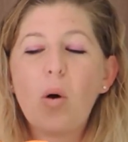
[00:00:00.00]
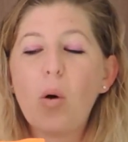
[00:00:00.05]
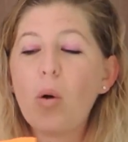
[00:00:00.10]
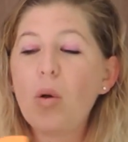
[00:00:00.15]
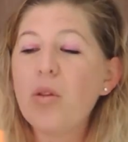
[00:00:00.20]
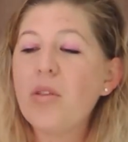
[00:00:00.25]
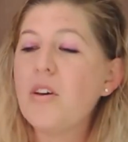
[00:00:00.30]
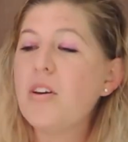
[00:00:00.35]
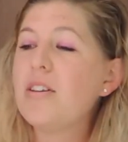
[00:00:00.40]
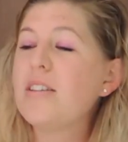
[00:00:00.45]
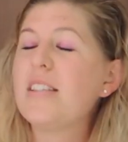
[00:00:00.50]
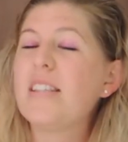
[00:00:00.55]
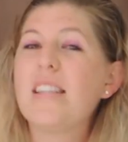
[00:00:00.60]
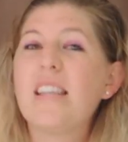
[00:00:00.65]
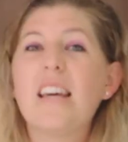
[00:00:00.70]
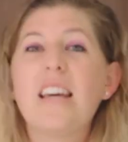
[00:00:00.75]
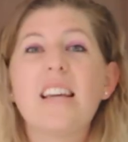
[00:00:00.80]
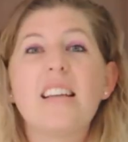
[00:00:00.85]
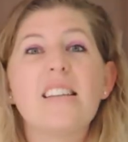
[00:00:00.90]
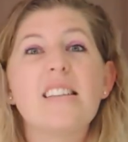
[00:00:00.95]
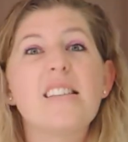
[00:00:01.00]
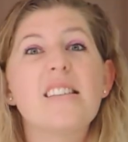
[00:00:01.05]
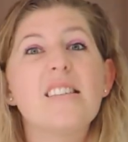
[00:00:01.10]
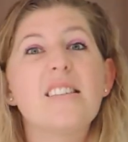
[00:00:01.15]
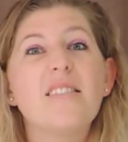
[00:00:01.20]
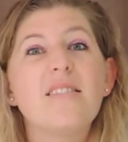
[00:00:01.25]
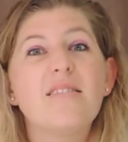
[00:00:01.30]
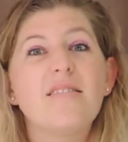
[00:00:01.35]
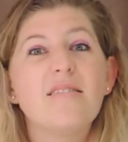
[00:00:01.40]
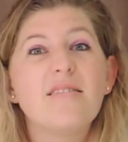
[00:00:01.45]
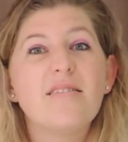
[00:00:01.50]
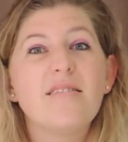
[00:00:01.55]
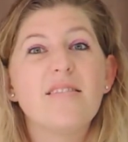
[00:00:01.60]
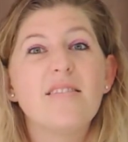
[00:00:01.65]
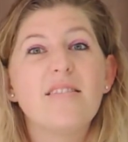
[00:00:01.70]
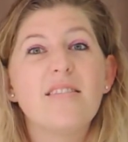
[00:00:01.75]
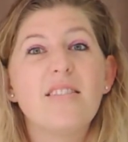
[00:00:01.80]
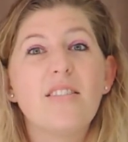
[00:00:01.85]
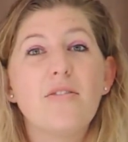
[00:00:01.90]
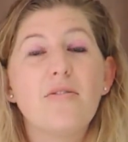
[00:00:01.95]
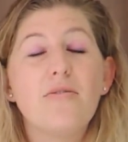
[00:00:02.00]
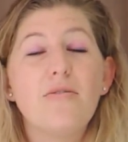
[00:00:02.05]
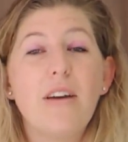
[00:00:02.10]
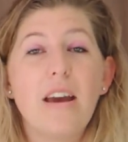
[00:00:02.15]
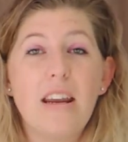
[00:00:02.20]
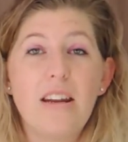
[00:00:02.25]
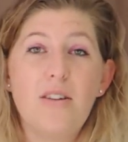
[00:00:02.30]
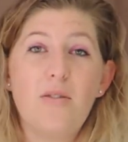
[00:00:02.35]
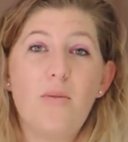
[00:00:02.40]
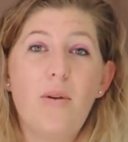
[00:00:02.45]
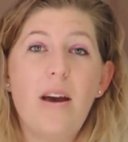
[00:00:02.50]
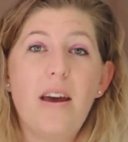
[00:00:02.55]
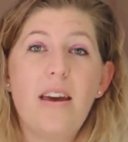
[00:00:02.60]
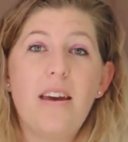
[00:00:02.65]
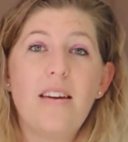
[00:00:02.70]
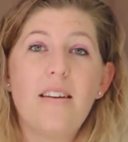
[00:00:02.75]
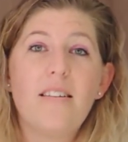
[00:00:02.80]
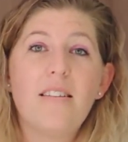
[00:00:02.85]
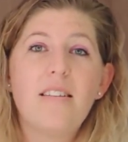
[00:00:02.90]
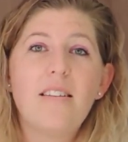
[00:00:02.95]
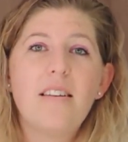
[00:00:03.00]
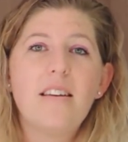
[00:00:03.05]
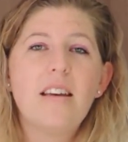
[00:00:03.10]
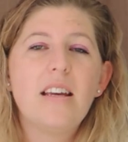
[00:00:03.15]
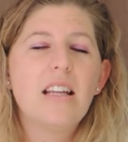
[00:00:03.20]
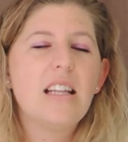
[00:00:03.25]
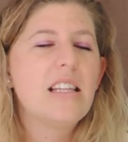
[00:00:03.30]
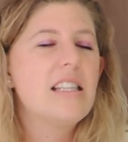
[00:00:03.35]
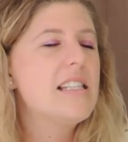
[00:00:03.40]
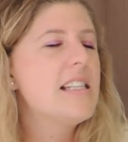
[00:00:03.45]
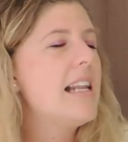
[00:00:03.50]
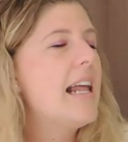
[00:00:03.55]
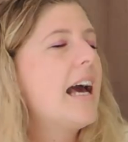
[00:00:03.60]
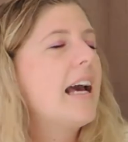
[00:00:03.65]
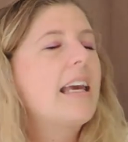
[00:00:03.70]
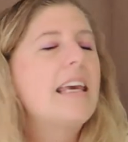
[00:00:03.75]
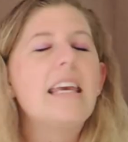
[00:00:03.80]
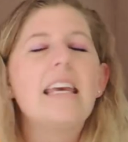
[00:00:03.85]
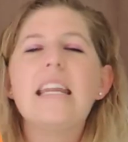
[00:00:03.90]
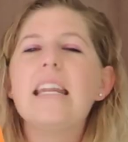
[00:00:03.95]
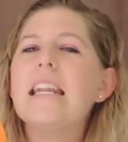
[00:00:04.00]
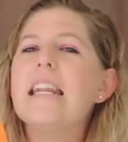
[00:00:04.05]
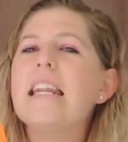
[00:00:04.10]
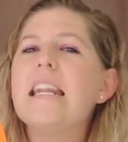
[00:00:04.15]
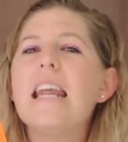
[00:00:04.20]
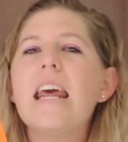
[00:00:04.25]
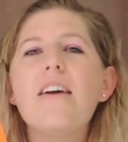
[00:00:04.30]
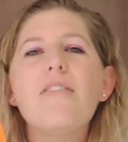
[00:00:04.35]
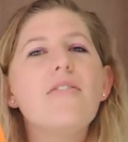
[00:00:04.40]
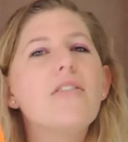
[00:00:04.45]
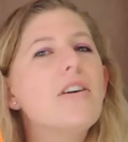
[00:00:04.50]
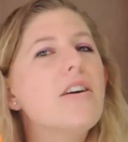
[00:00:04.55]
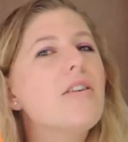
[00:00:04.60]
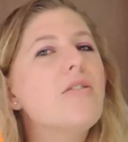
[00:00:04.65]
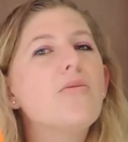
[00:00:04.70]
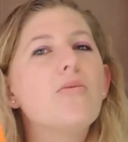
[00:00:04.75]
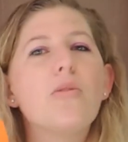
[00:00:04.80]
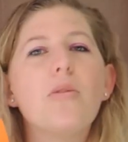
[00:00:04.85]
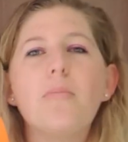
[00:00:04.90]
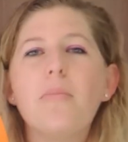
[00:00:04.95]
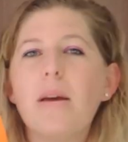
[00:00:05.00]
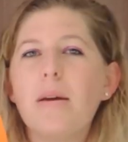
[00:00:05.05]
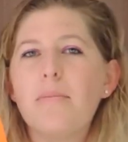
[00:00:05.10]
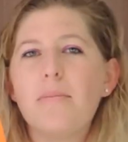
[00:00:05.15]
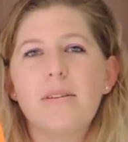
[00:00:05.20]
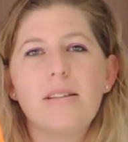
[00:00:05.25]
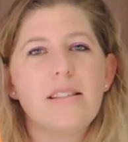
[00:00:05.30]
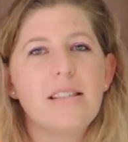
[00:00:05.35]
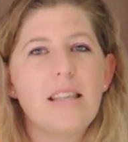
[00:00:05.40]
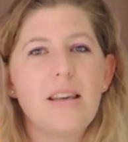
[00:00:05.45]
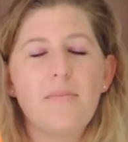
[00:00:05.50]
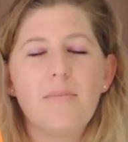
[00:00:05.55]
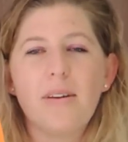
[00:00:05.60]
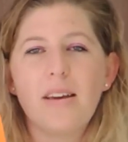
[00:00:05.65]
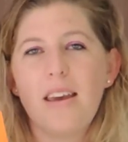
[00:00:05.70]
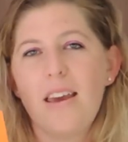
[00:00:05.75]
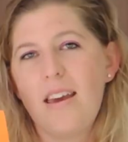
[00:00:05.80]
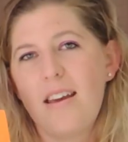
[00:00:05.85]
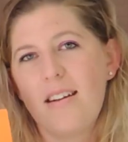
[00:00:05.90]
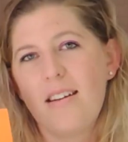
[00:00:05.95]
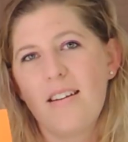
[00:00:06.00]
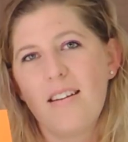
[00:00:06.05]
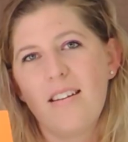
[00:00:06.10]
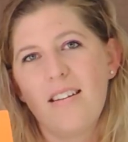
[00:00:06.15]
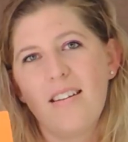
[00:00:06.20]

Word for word: all those things fade away. It's like he never remembers them again.